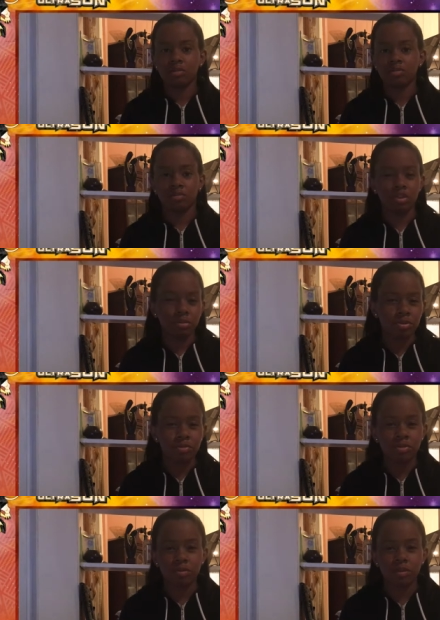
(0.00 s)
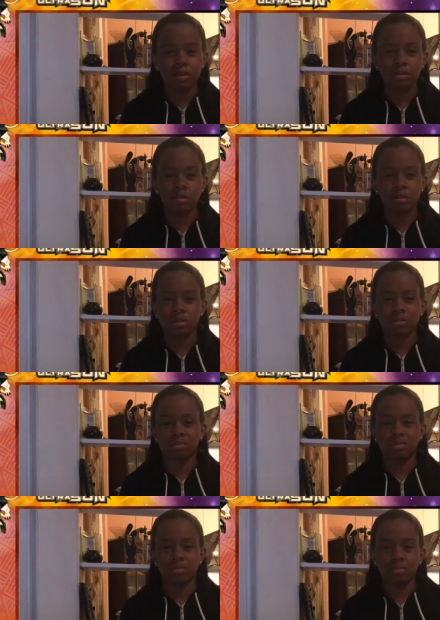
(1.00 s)
reboot movies or,
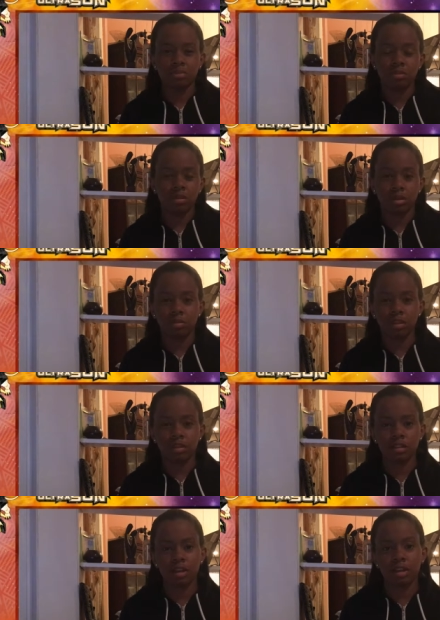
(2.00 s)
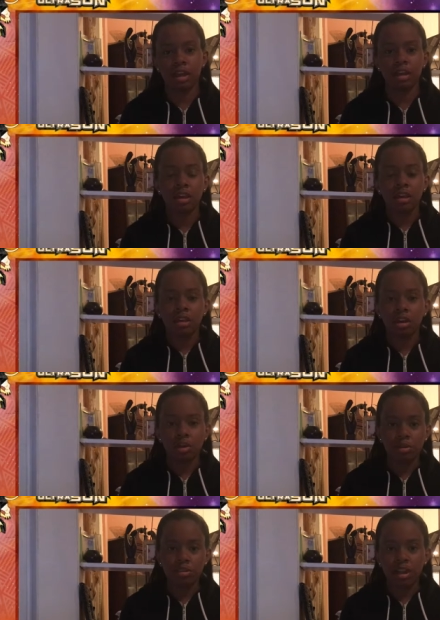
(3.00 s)
you know, things like that, they
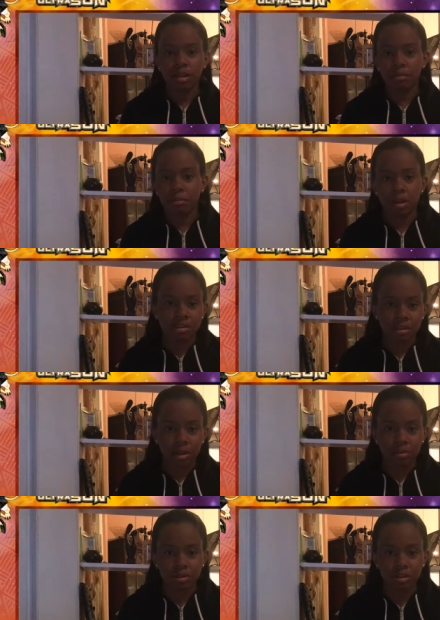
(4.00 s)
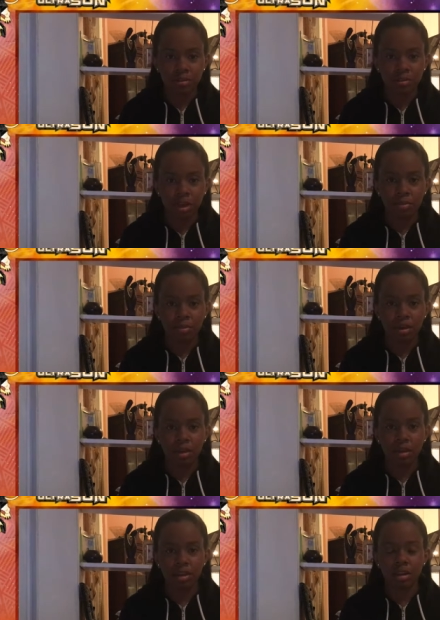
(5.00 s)
always like mess it up in some type of
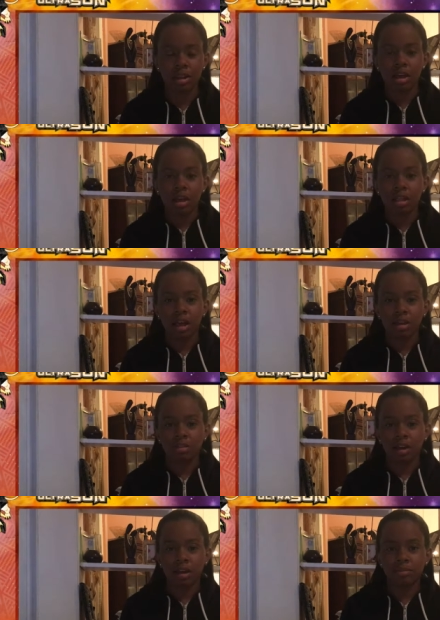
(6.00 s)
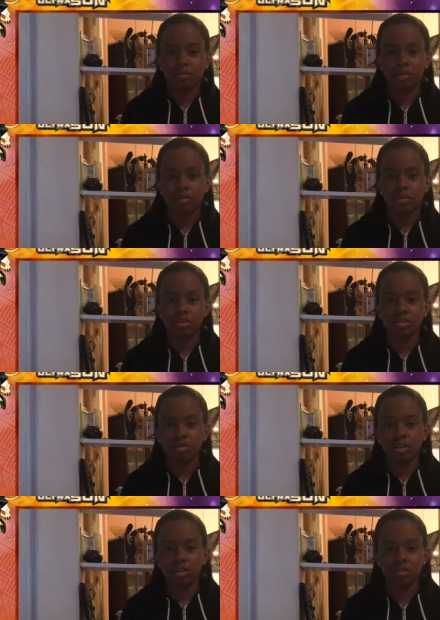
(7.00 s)
way, and a lot of times original
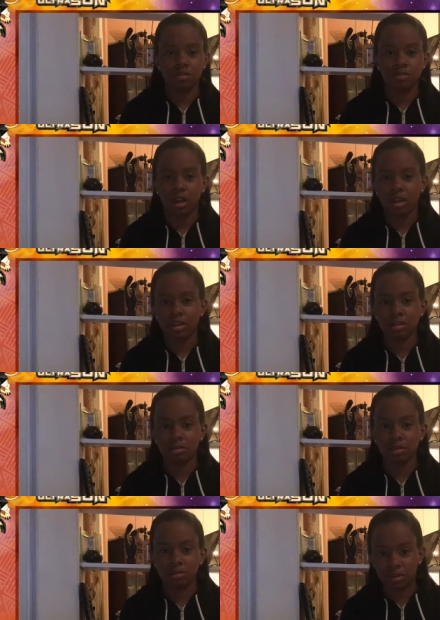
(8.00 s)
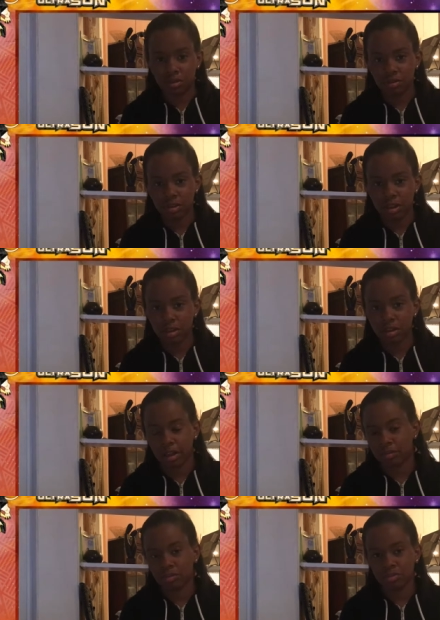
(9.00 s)
things do not need to be recreated,
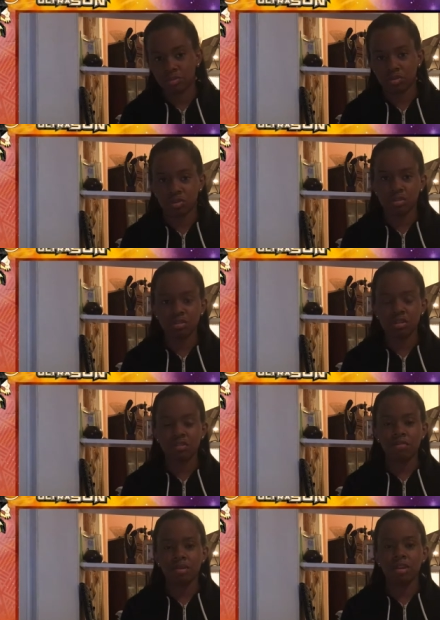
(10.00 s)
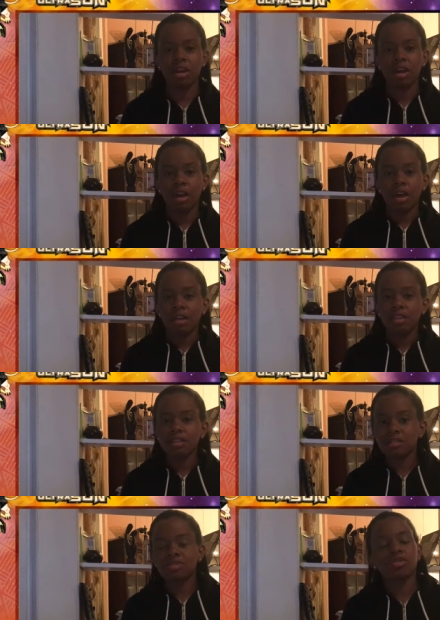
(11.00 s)
like original stories and stuff, but
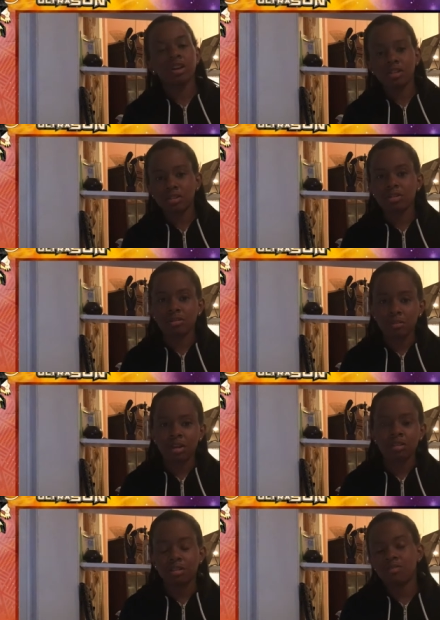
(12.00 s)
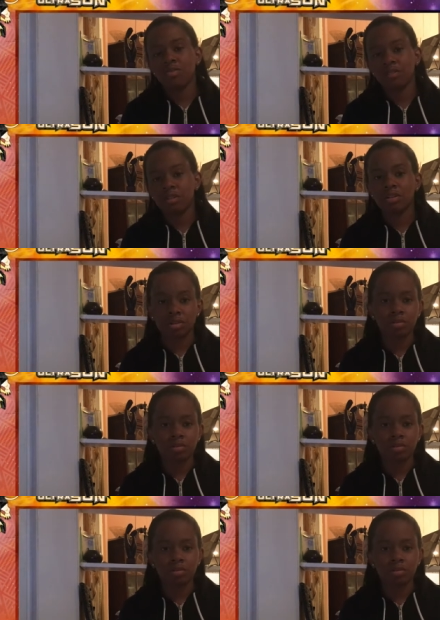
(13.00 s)
this trailer makes the movie look